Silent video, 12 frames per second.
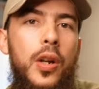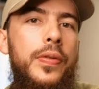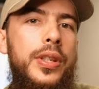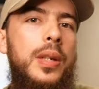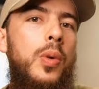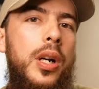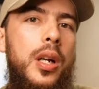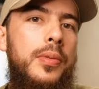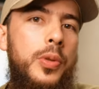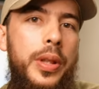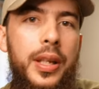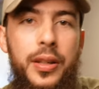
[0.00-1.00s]
And obviously, what
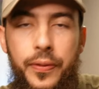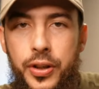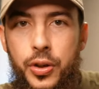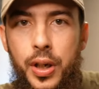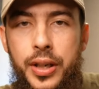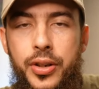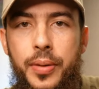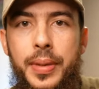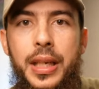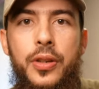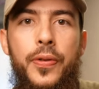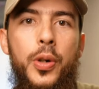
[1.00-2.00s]
comes with
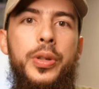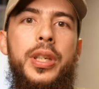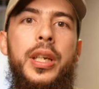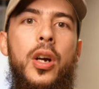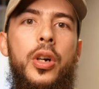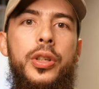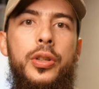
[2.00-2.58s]
individualism is focusing